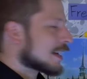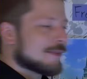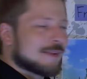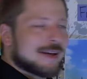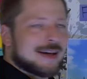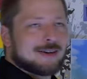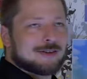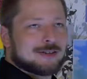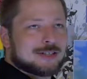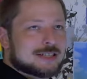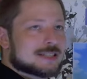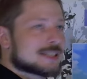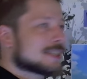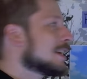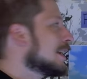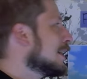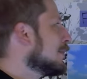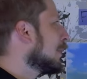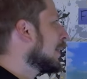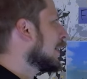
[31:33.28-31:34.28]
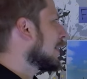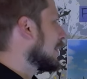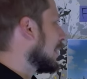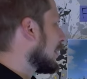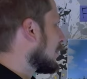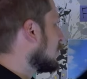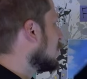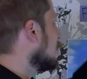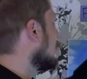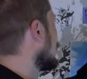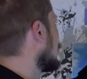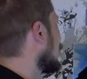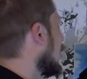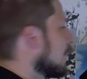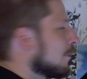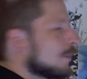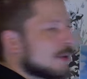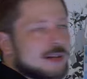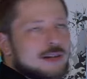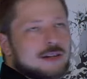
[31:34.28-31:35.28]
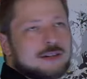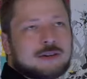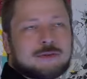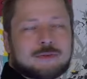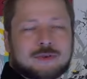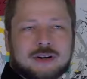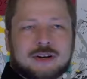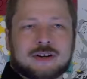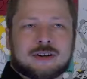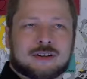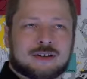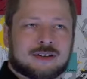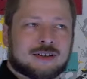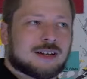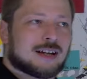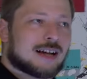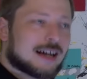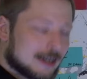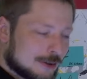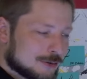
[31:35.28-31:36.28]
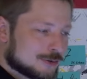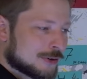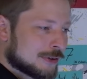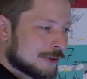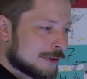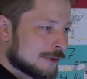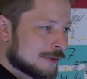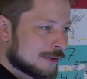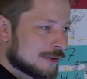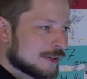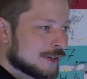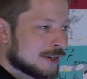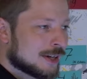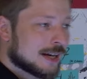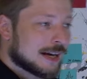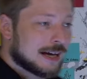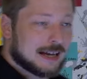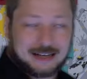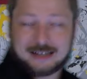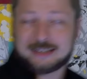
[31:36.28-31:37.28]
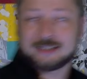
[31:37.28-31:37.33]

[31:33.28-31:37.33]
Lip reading: Erhverv is keeping that could tumble the royal household, at